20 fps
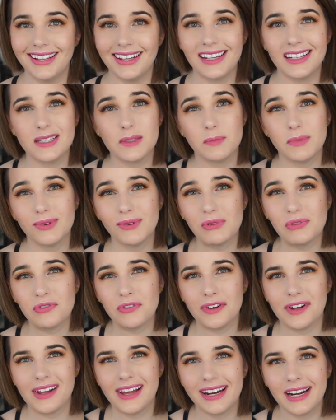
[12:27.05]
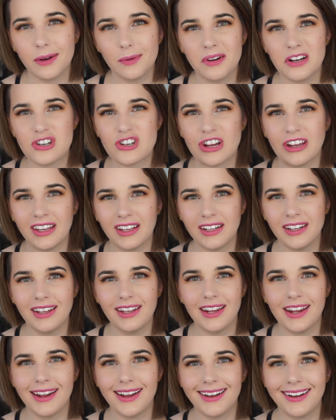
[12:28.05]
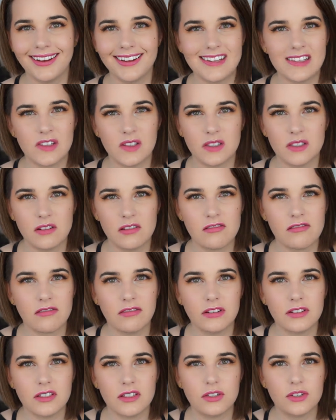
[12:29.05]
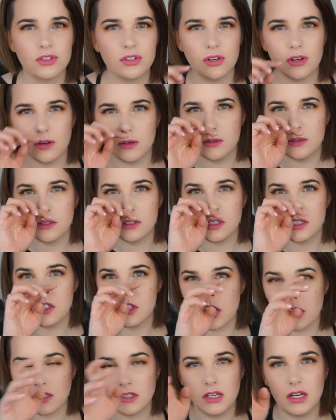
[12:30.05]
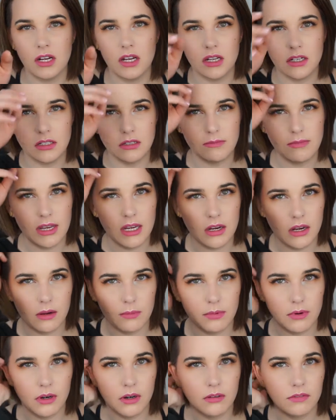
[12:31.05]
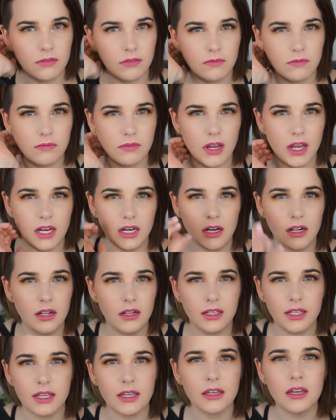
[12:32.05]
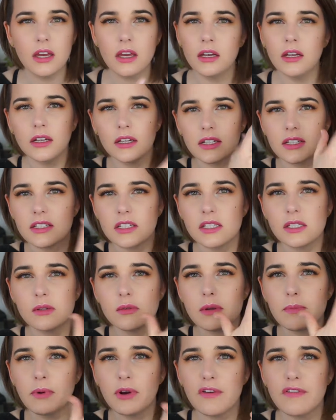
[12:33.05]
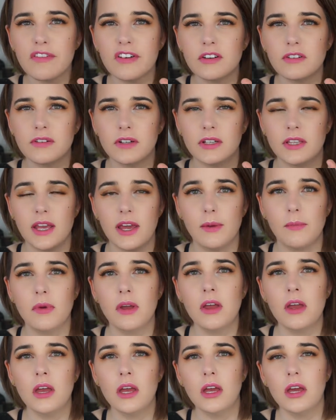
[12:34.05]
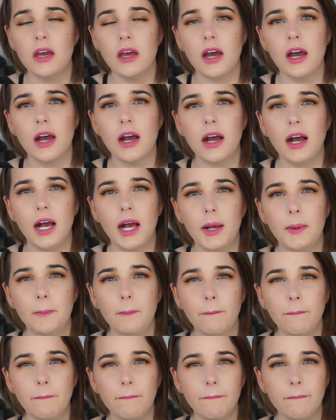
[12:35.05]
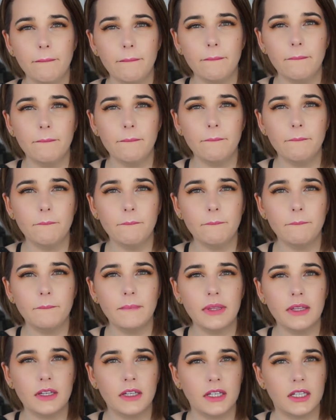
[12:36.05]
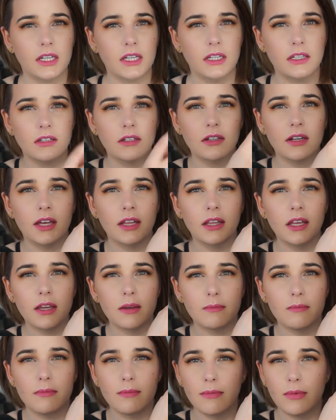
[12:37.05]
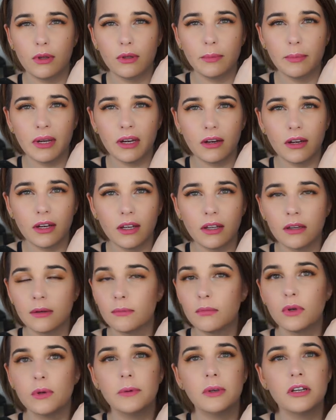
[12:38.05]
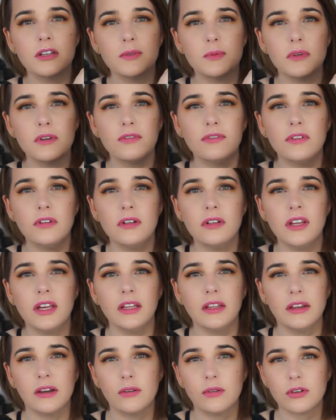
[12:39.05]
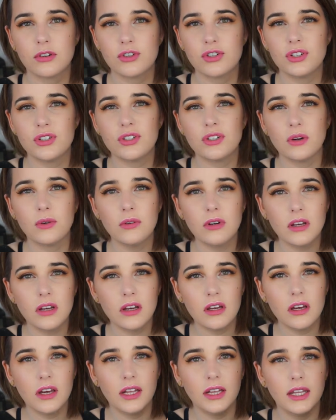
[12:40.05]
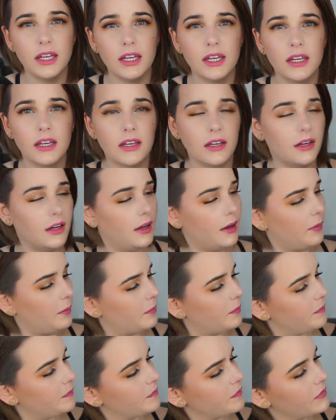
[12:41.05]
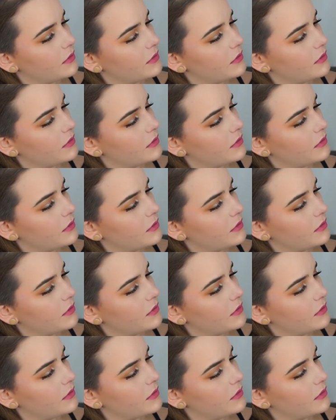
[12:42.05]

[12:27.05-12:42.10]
it's beautiful and I wish I had like a 16 year old sister who's just getting into makeup or and, like because this would be perfect for them. Um, but it, it, I like mulberry. Mulberry is beautiful. I like orange soda. I like um,